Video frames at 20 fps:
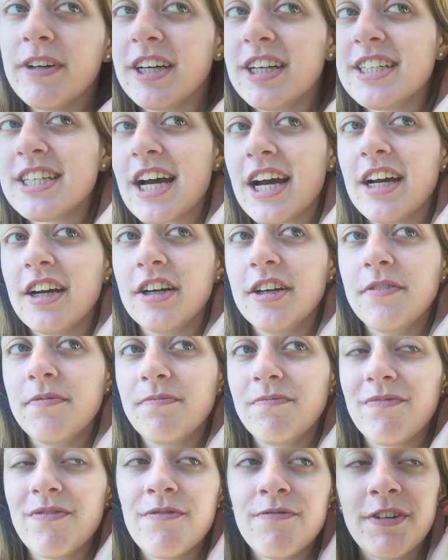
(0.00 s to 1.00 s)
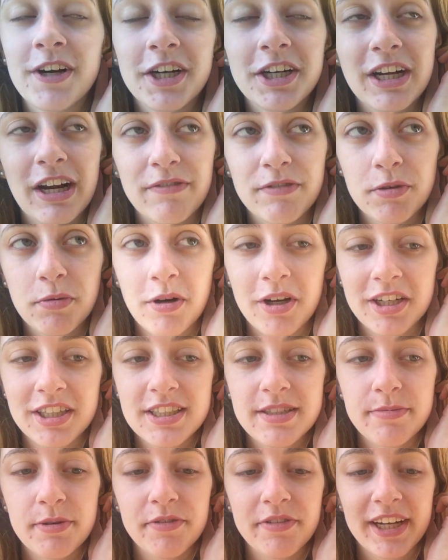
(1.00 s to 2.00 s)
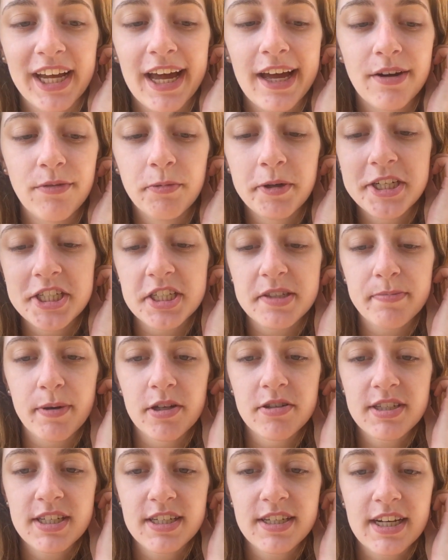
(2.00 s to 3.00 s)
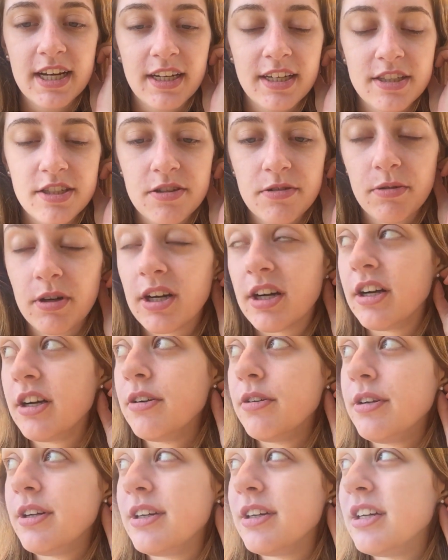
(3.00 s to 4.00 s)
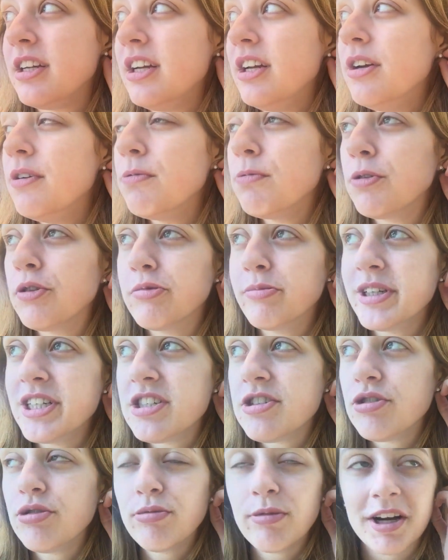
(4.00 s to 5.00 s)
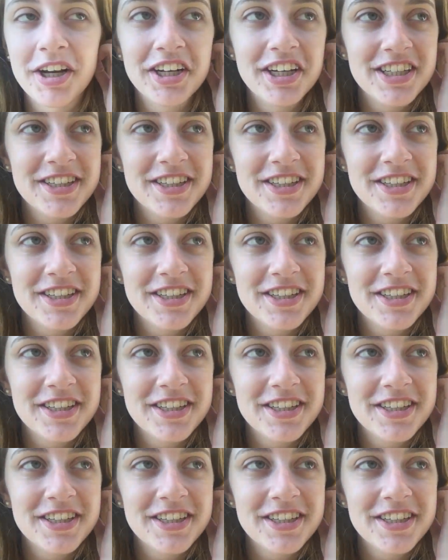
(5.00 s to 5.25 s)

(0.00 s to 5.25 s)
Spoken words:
very tired, very never wanting to move again. We just posted to our Roomies Who Run